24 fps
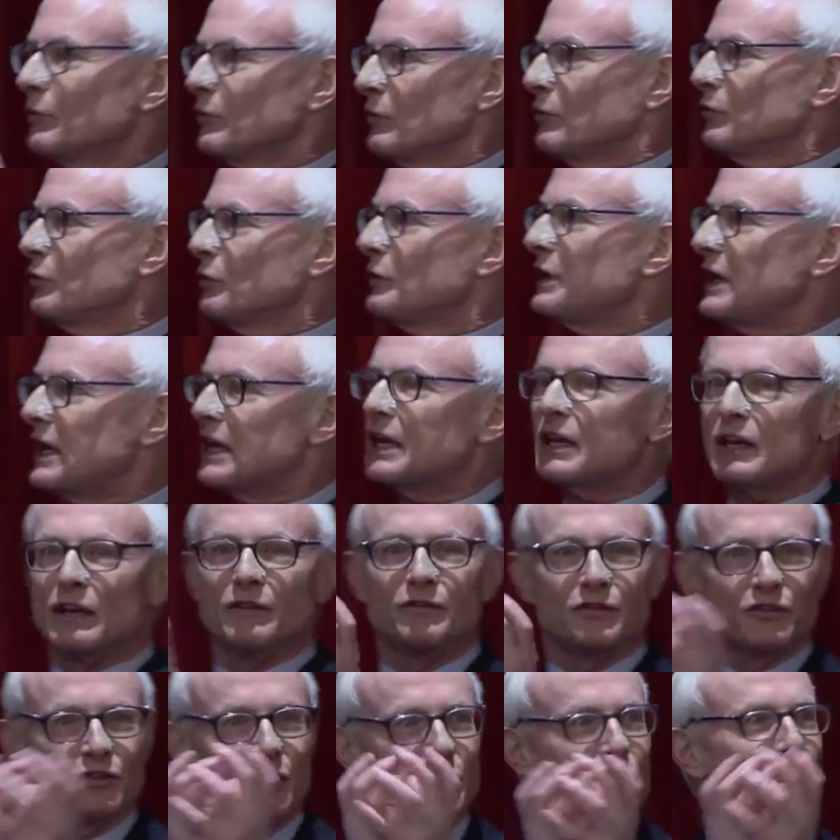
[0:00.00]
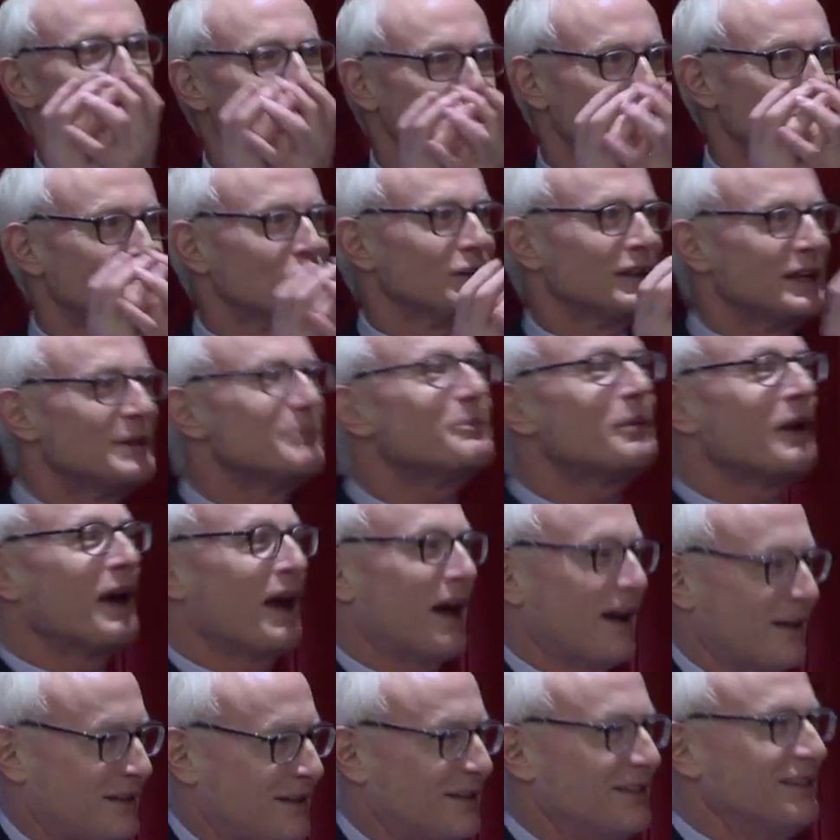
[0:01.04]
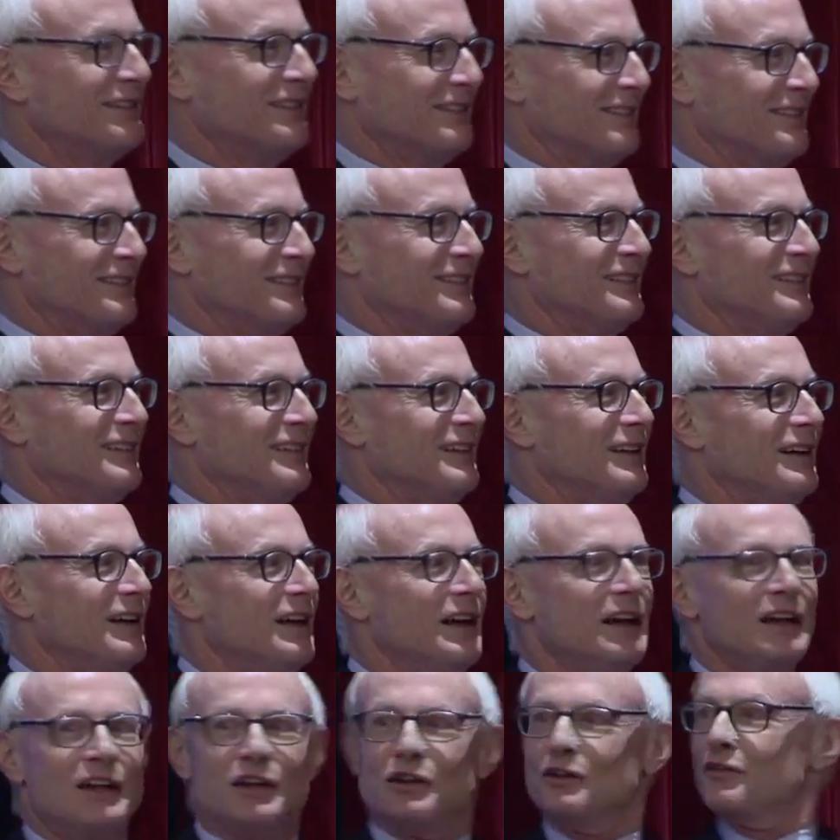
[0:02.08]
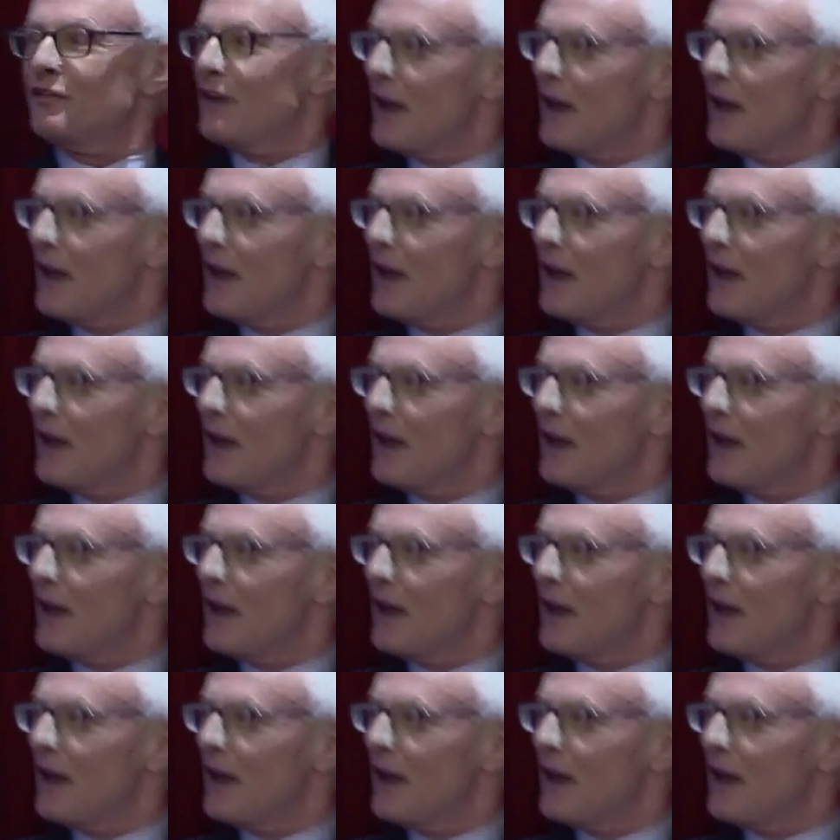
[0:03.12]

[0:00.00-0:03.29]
reek of social impact, Your